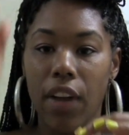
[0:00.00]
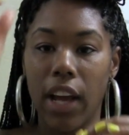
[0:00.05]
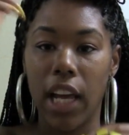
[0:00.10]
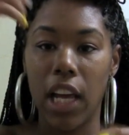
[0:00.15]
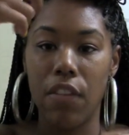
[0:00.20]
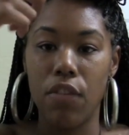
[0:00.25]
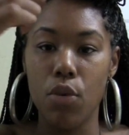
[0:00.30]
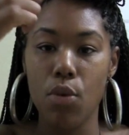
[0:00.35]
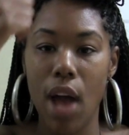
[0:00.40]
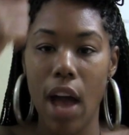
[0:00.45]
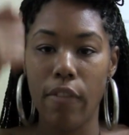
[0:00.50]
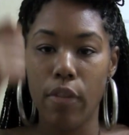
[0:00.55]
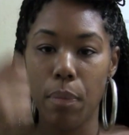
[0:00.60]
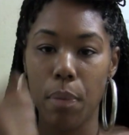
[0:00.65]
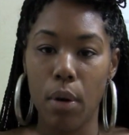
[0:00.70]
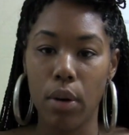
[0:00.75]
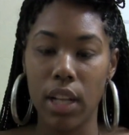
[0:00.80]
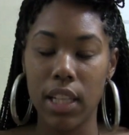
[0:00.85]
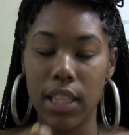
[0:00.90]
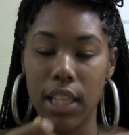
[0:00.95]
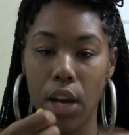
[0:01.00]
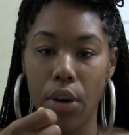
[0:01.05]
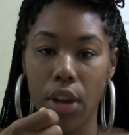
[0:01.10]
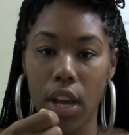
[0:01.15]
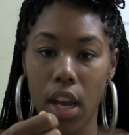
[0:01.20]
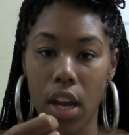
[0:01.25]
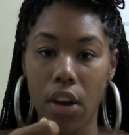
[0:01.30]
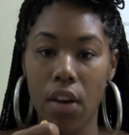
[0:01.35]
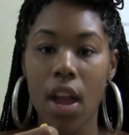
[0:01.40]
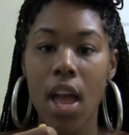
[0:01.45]
Like if you have a ponytail
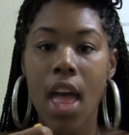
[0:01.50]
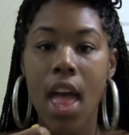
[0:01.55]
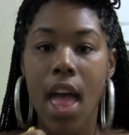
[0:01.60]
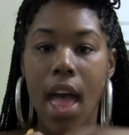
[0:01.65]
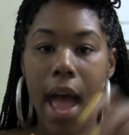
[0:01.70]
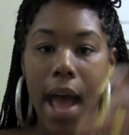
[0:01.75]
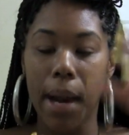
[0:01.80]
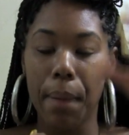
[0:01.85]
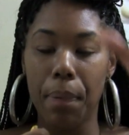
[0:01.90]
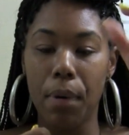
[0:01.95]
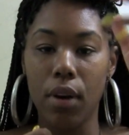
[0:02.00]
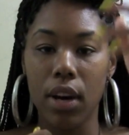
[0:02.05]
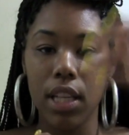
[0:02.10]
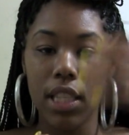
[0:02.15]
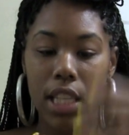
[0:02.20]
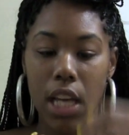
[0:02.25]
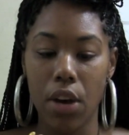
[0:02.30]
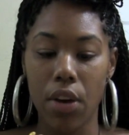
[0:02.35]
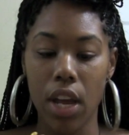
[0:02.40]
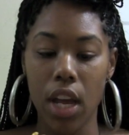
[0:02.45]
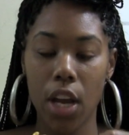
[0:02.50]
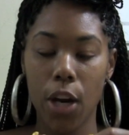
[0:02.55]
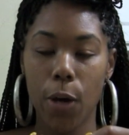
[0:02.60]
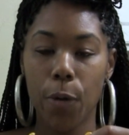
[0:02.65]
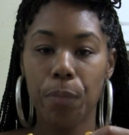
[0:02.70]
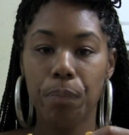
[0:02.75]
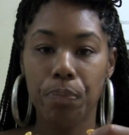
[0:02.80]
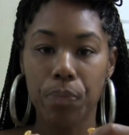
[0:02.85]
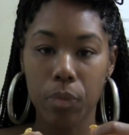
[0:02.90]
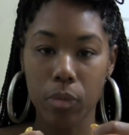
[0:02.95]
here and a ponytail
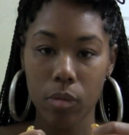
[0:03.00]
here,